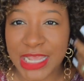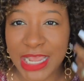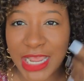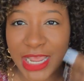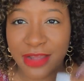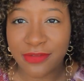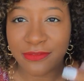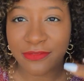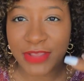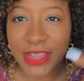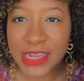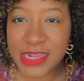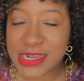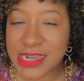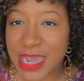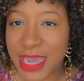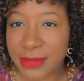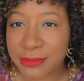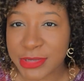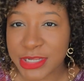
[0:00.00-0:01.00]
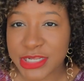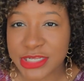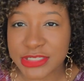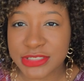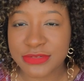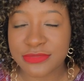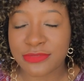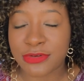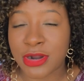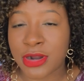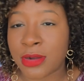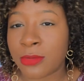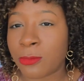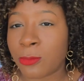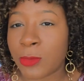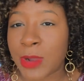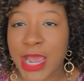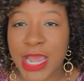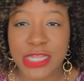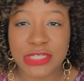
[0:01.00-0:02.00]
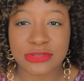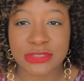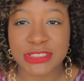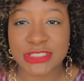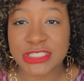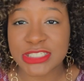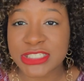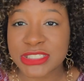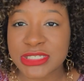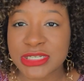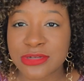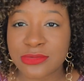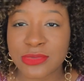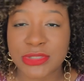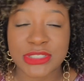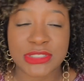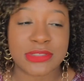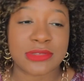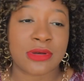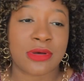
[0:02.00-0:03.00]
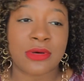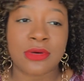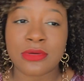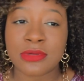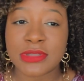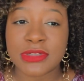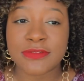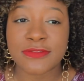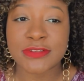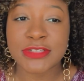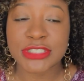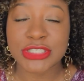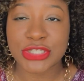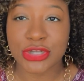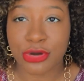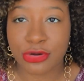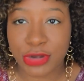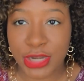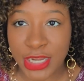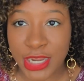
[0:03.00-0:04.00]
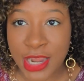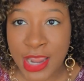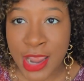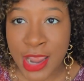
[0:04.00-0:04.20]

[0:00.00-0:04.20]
I have heat damage from where I transitioned, which is a whole different story.